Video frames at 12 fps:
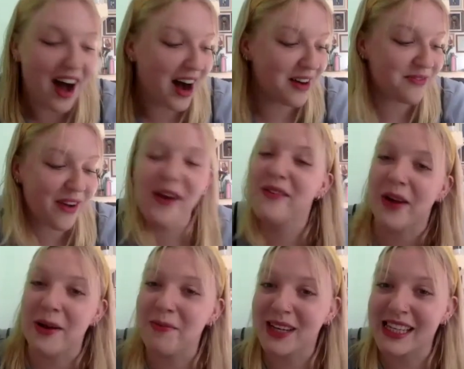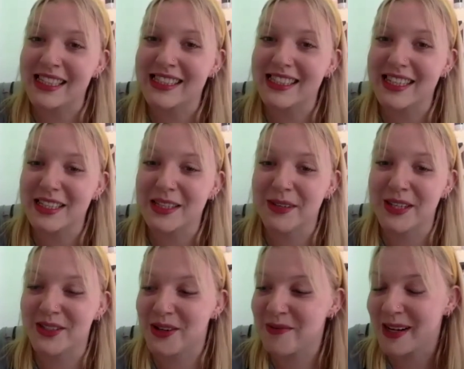I'm very, very pleased to be
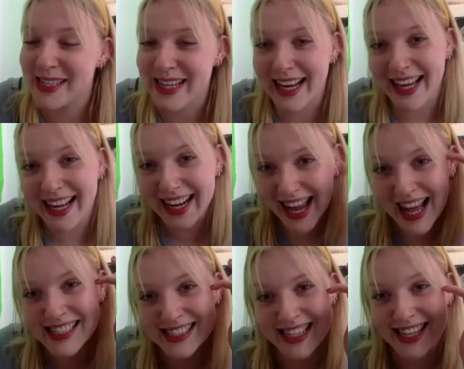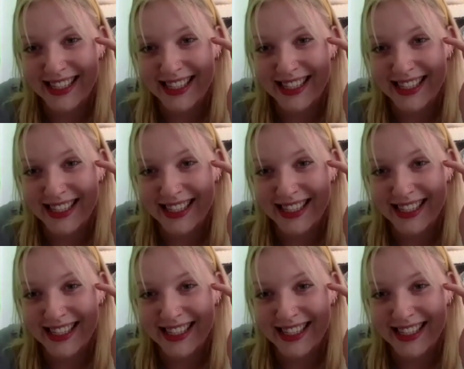joined by Jenny Eclair today.